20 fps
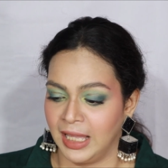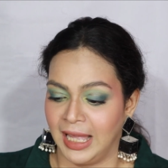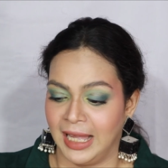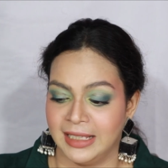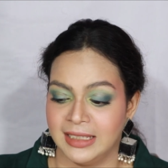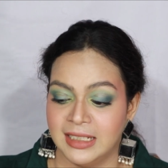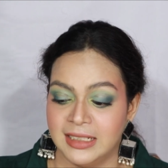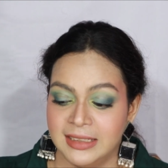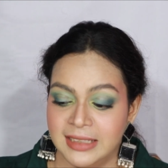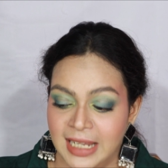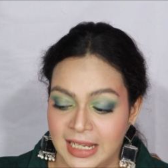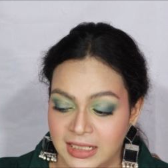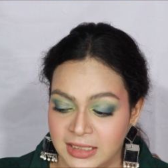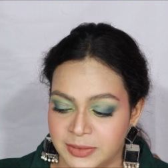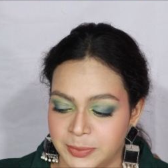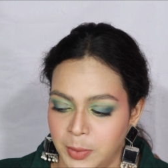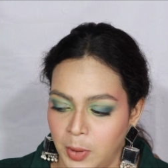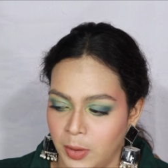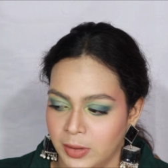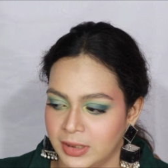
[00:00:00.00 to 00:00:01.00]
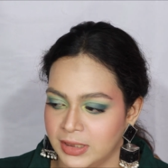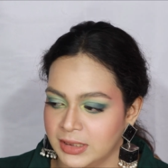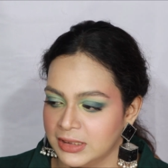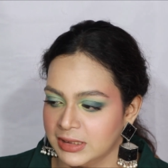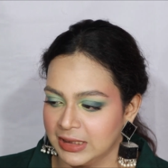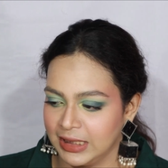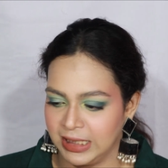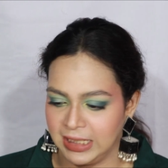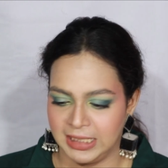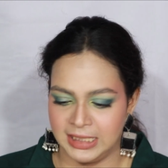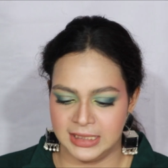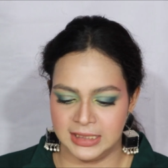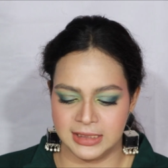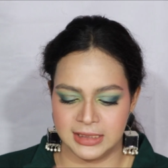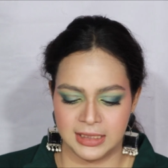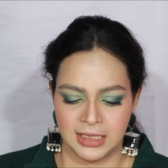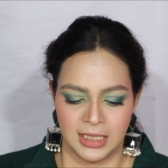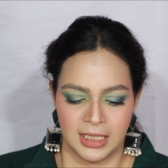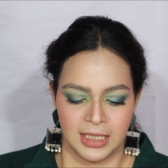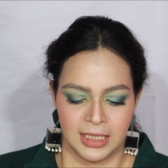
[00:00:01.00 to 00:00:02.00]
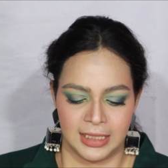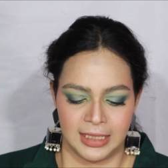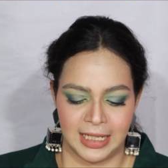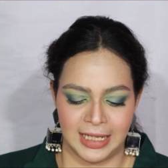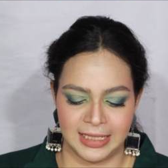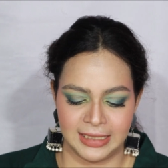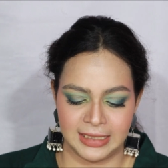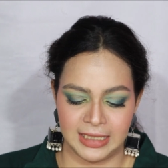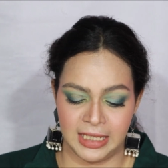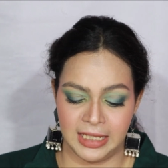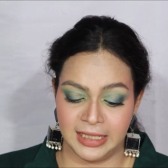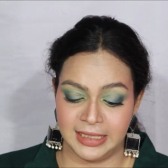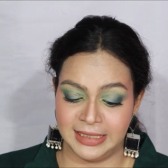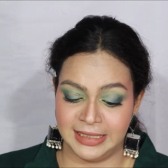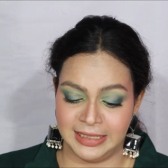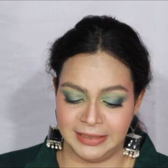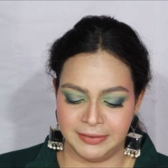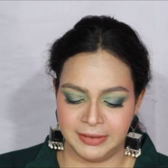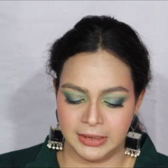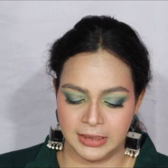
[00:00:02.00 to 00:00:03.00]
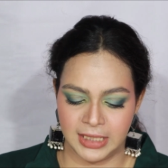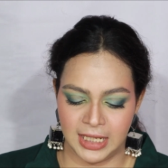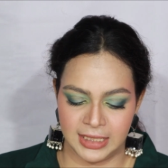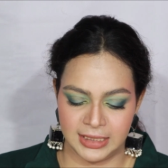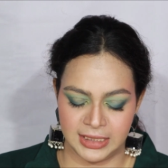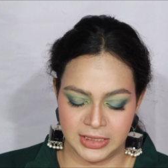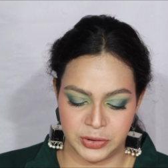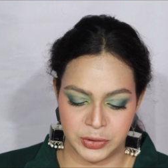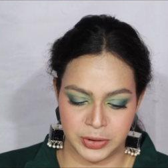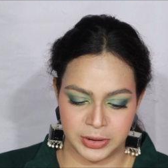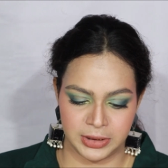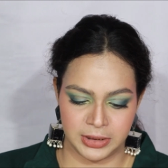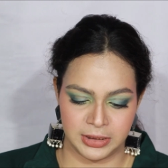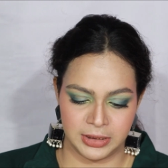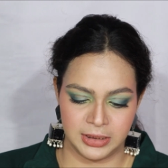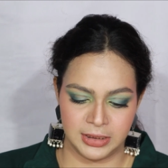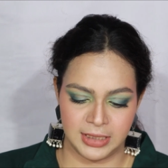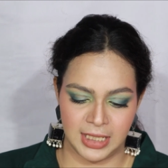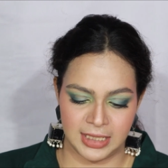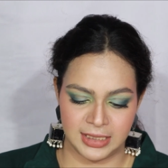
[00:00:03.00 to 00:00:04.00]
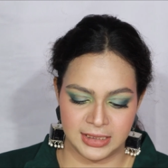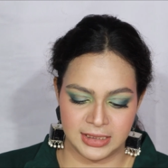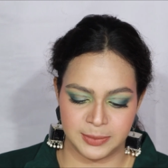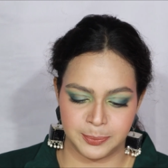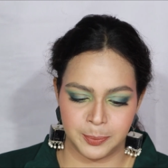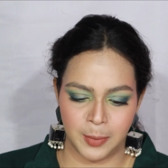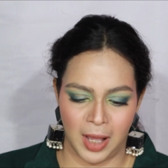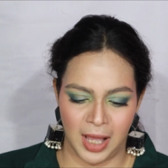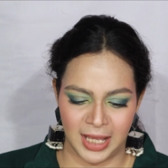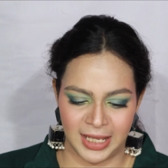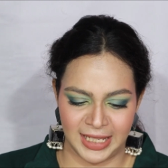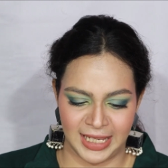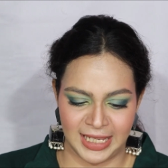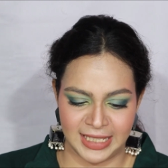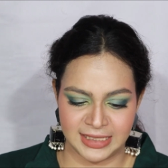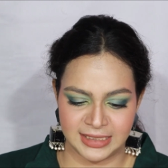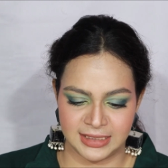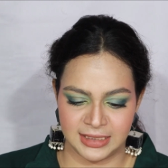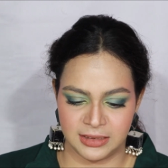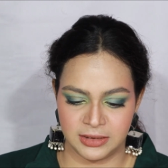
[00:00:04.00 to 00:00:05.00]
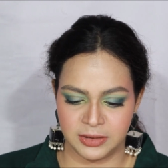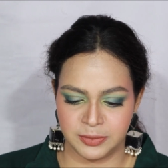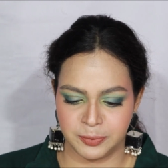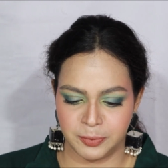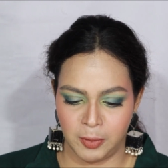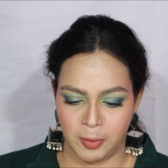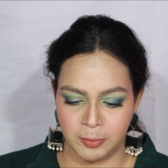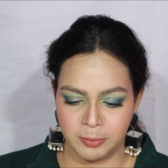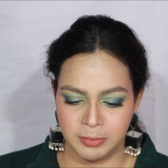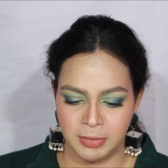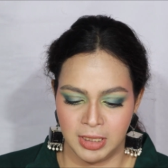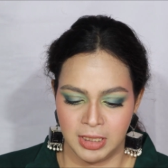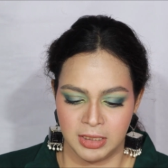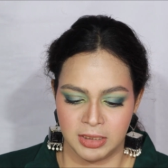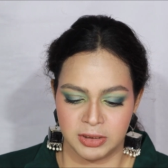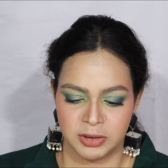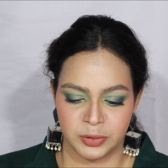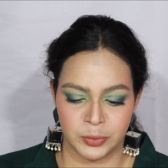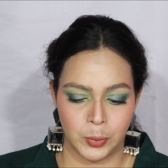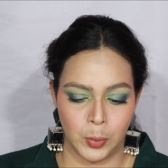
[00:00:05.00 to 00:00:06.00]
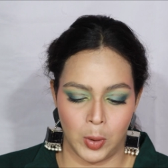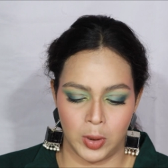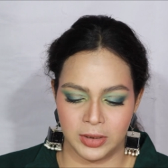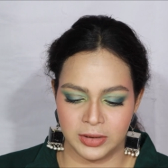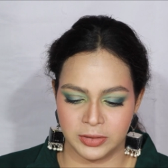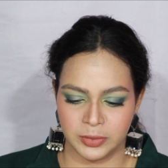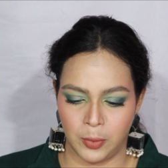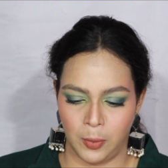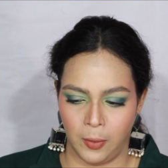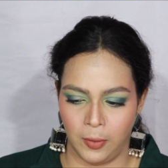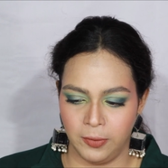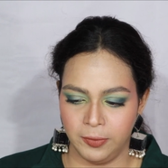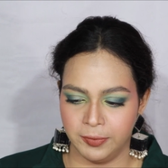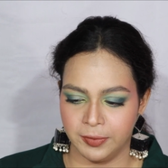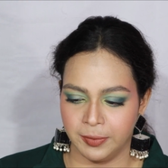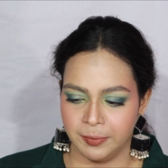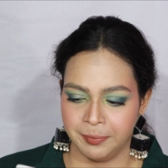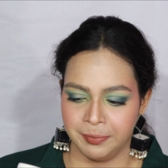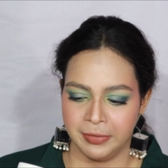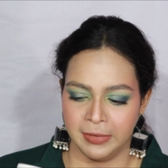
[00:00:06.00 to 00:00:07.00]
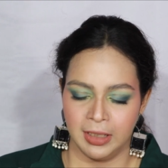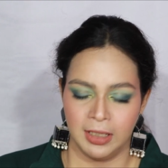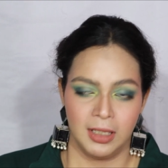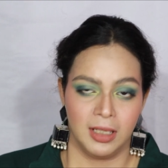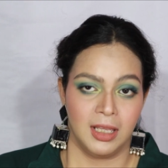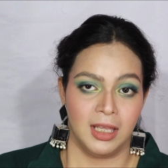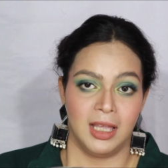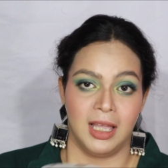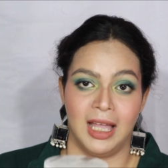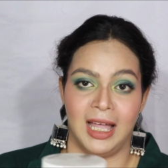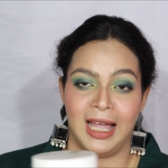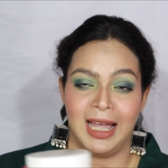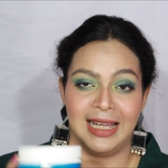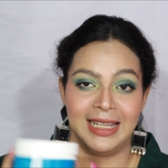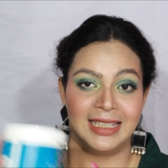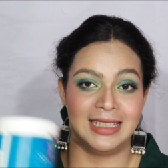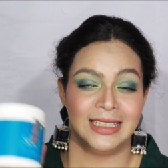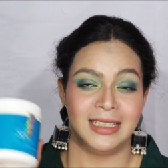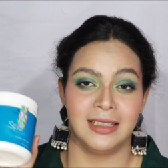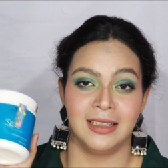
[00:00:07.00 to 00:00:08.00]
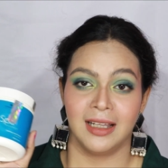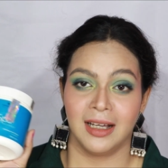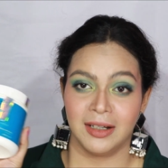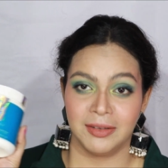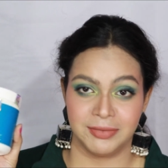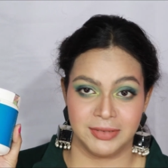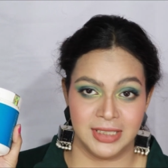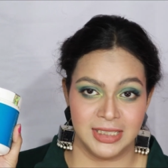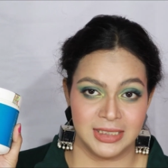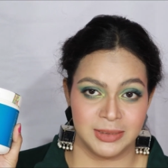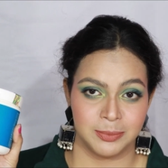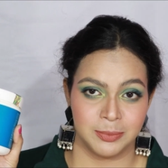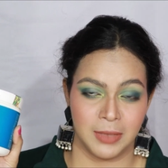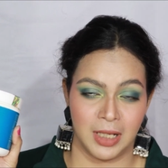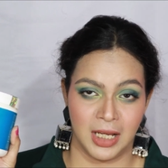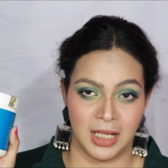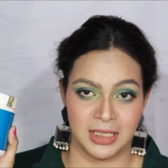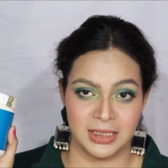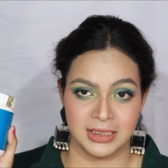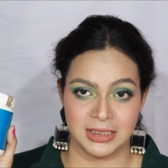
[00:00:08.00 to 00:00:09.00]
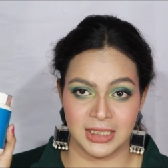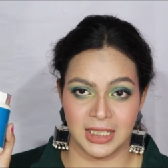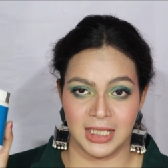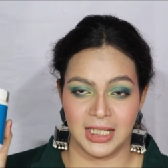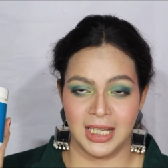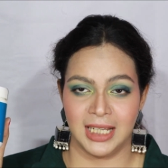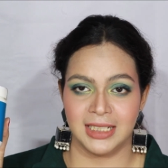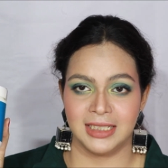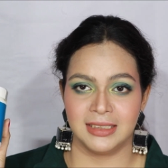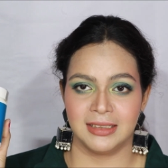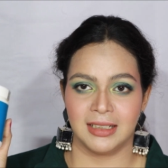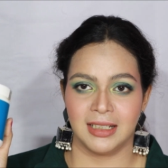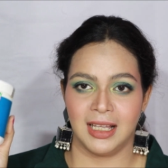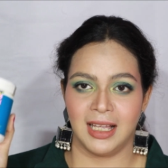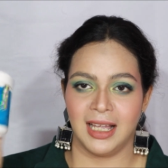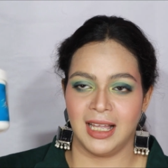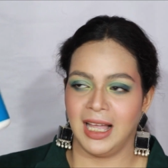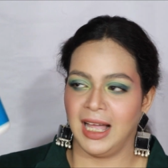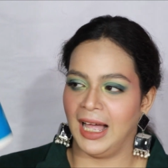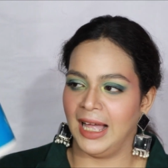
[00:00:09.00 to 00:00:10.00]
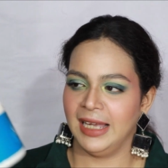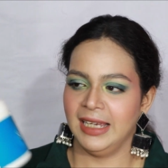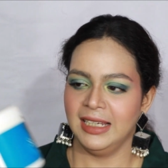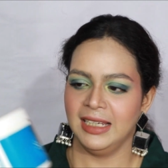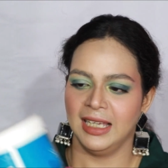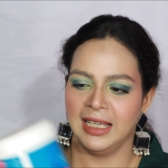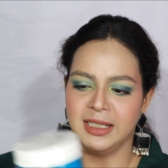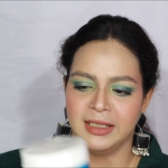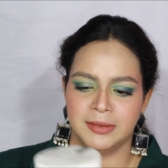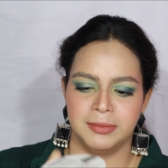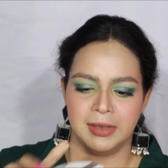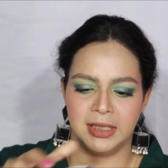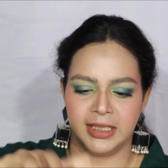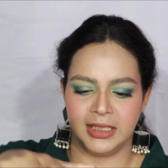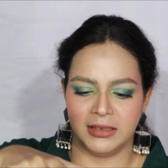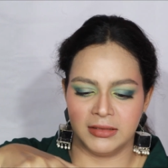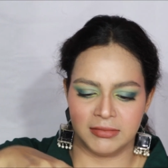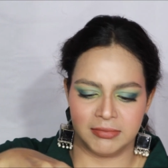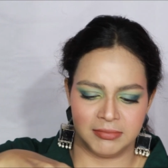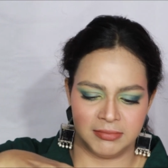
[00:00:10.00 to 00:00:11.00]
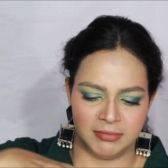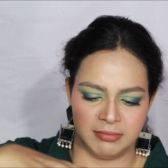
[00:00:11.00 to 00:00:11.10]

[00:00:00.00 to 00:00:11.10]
And the next product is like a leave-in conditioner, that is Spa Essence from Squirrel's Cove. I love this mask and I have like